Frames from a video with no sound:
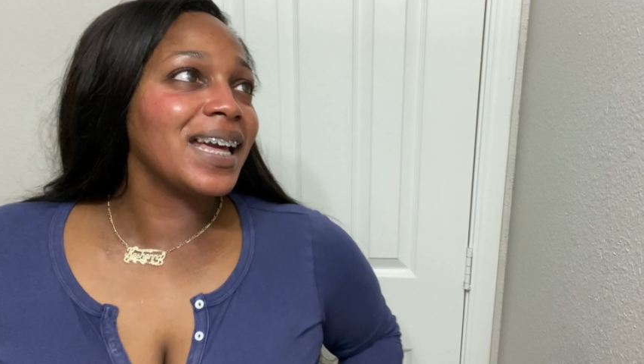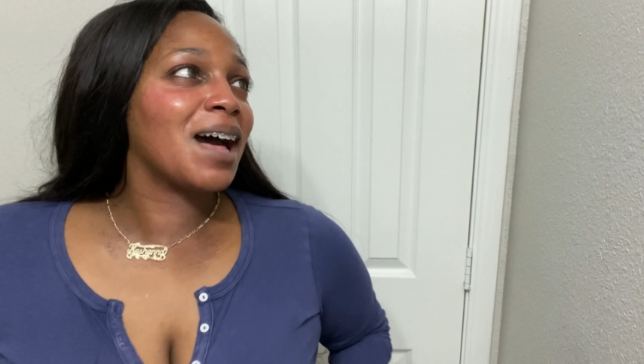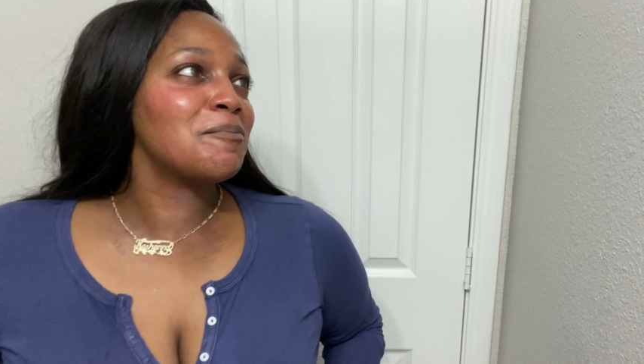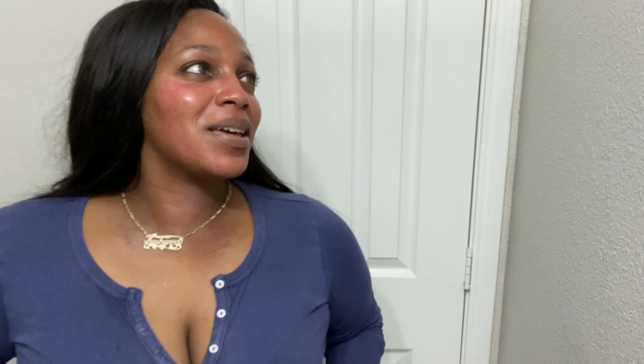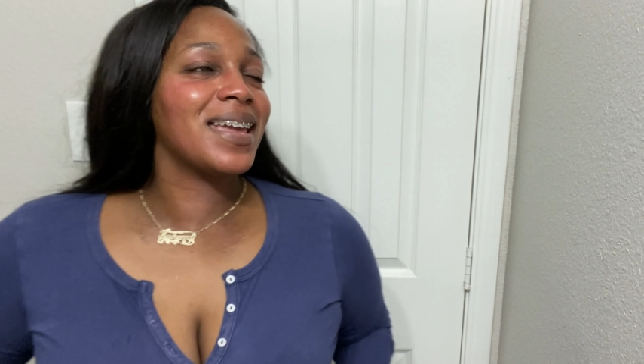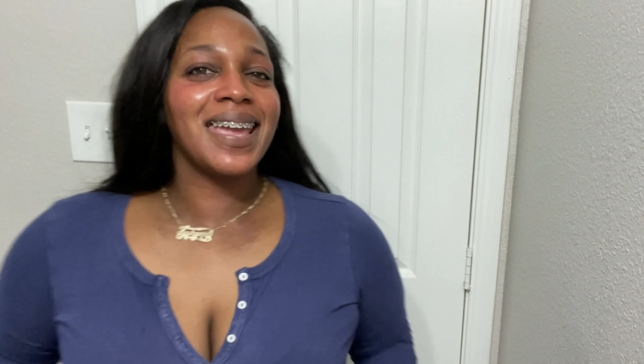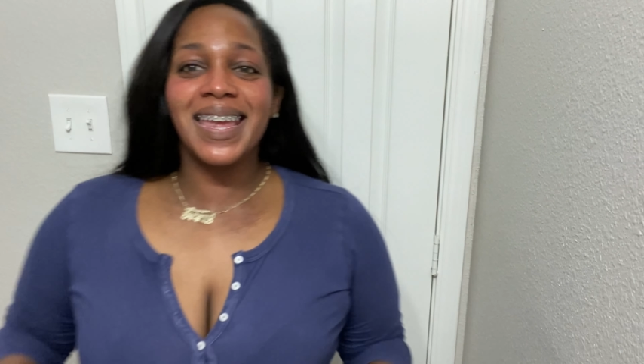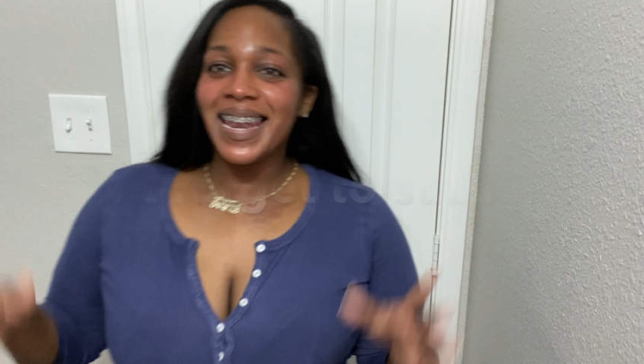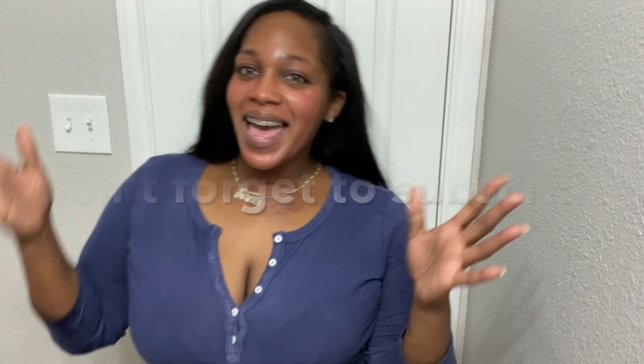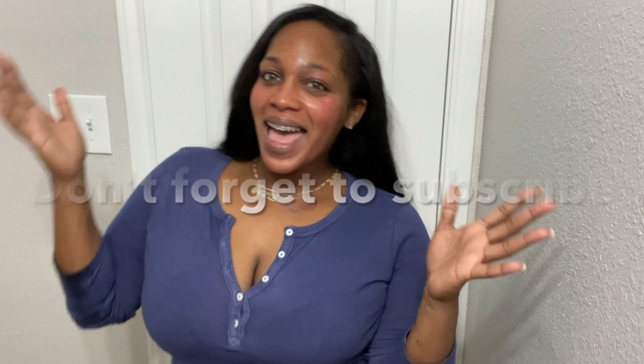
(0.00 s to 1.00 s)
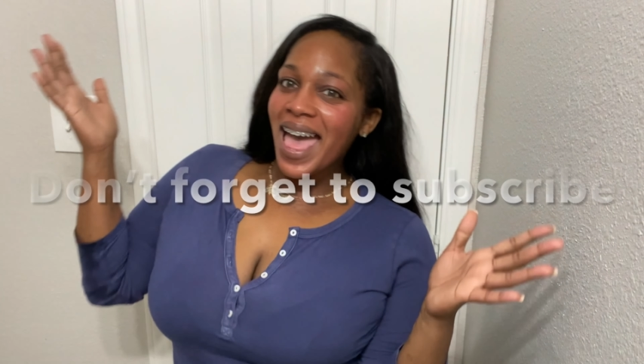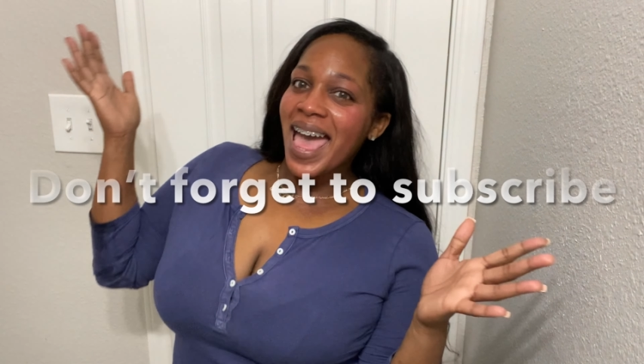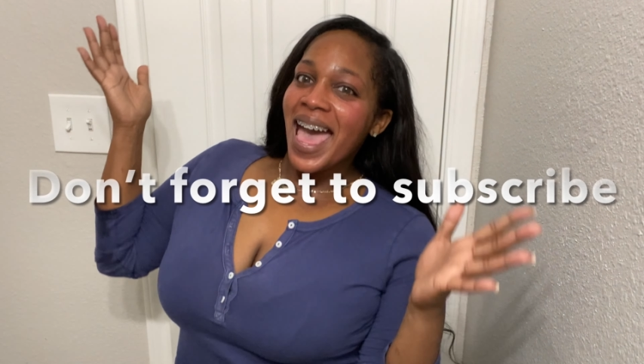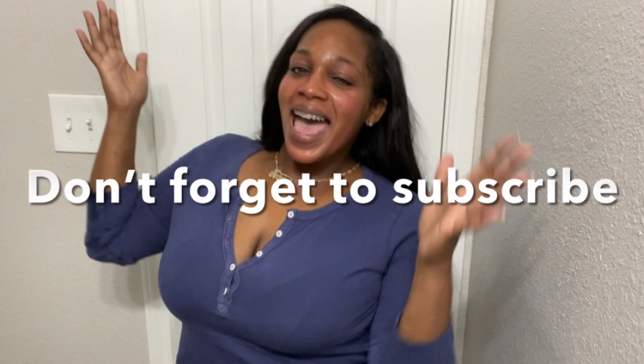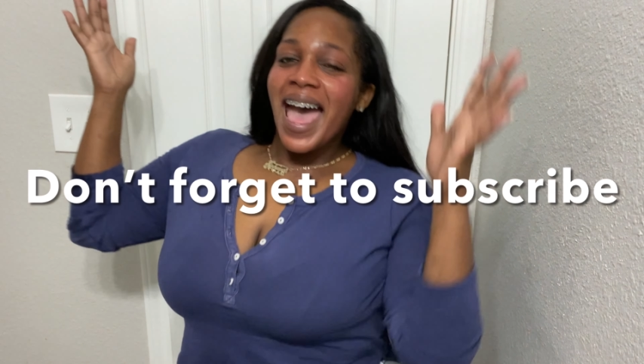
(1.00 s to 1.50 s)
I mean,
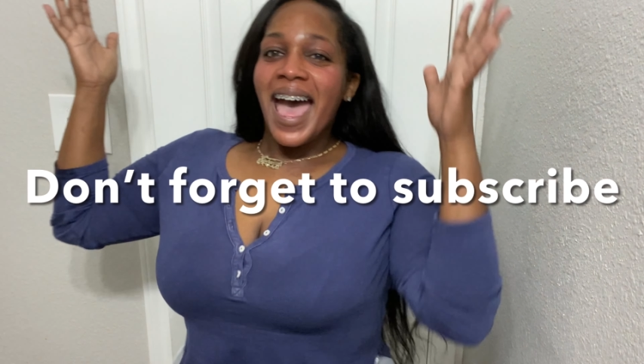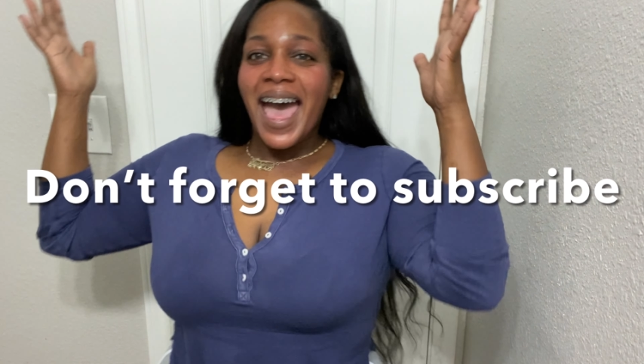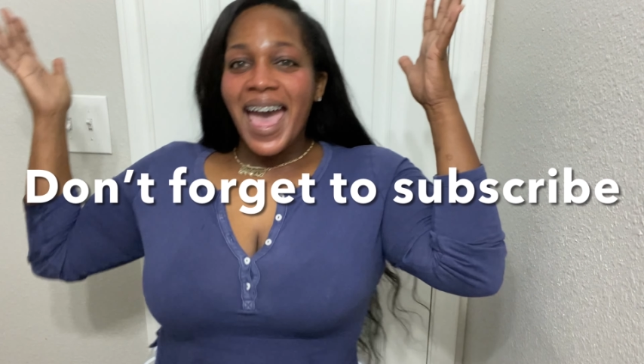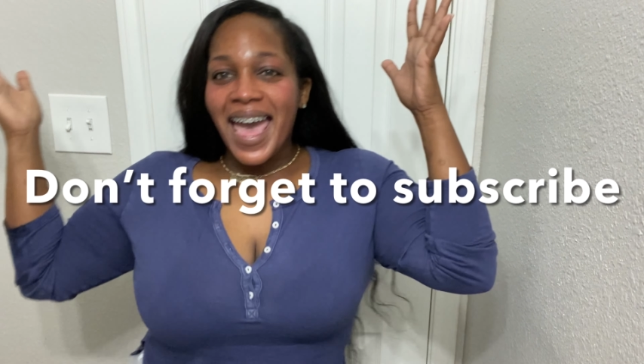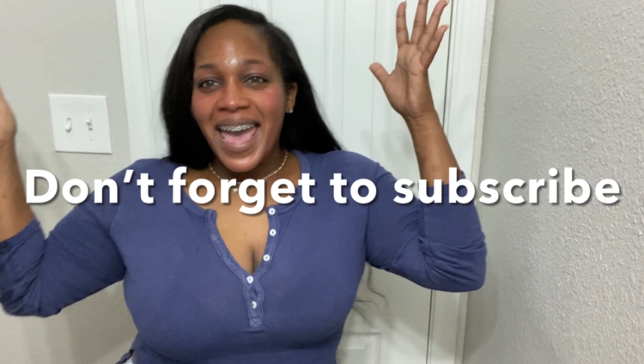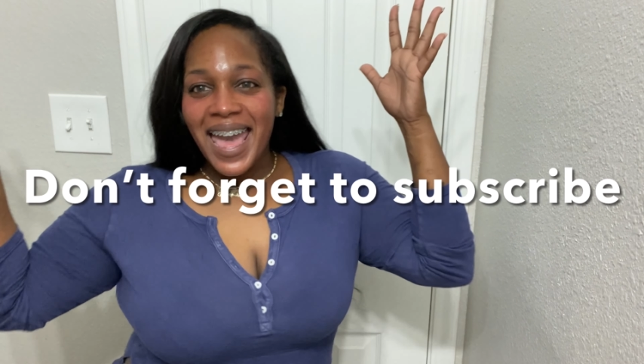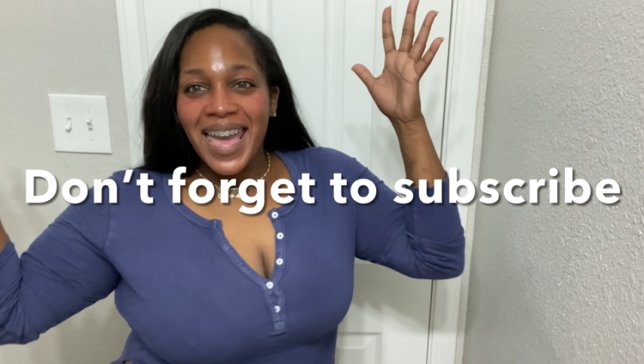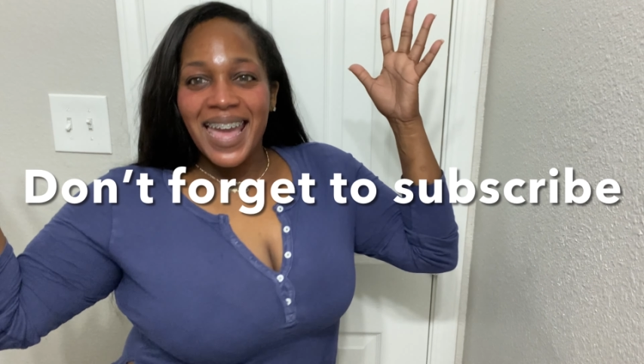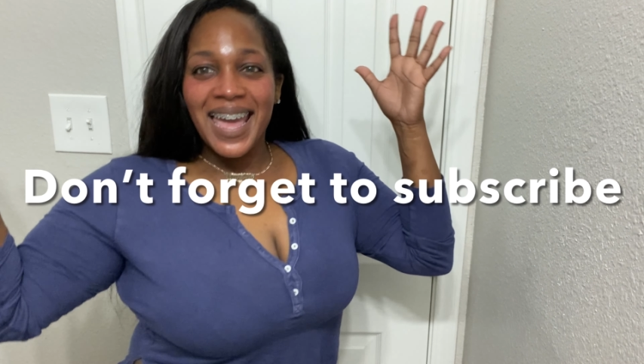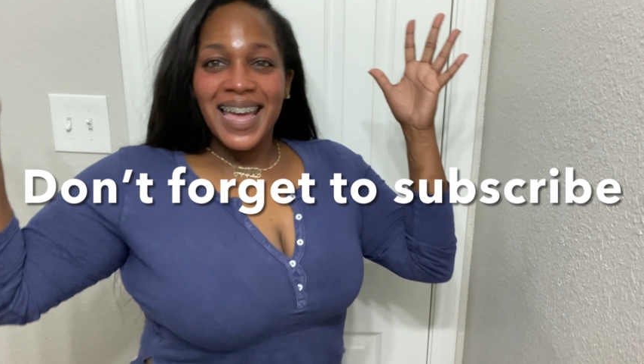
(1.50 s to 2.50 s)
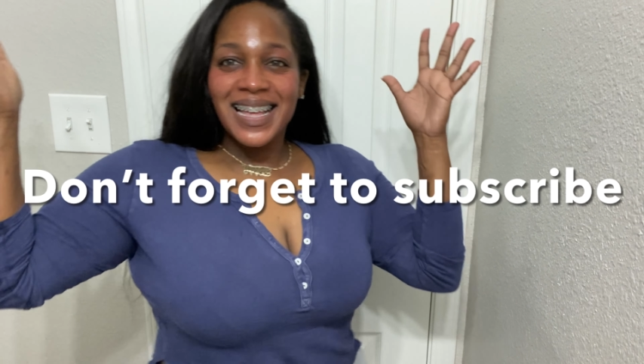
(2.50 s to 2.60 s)
hey.